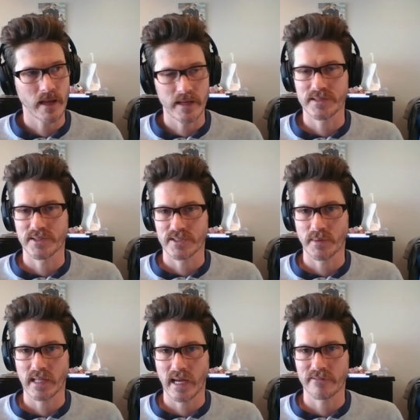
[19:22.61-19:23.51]
instance in
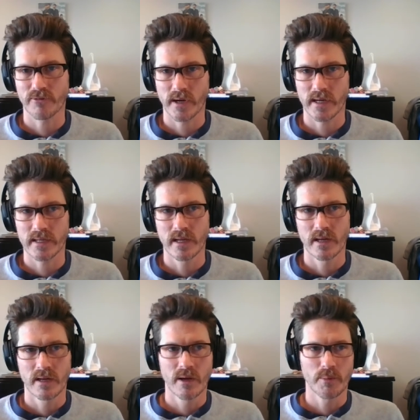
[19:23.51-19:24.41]
my life where I
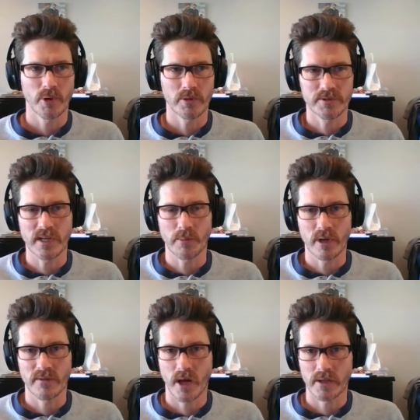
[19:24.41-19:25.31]
pulled
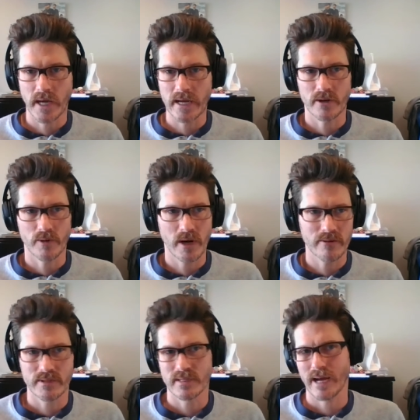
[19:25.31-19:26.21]
somewhat of an all-nighter where I
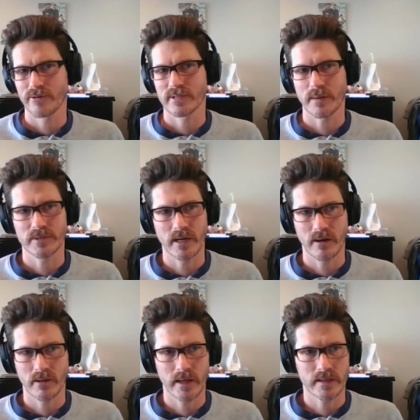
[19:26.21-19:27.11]
was I was up
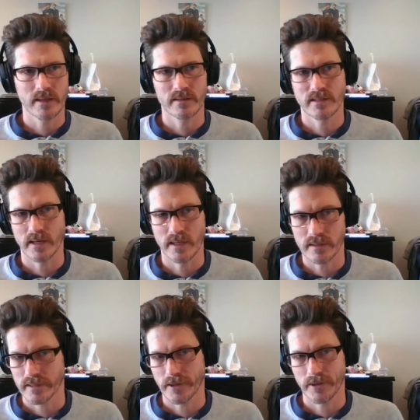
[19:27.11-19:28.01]
till like
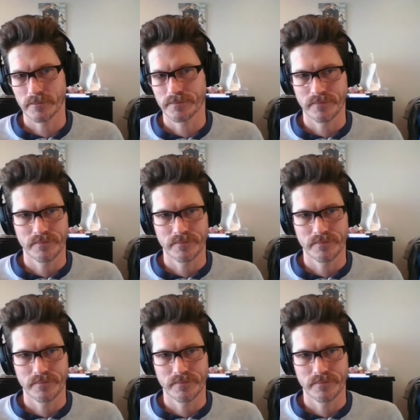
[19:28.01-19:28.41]
studying till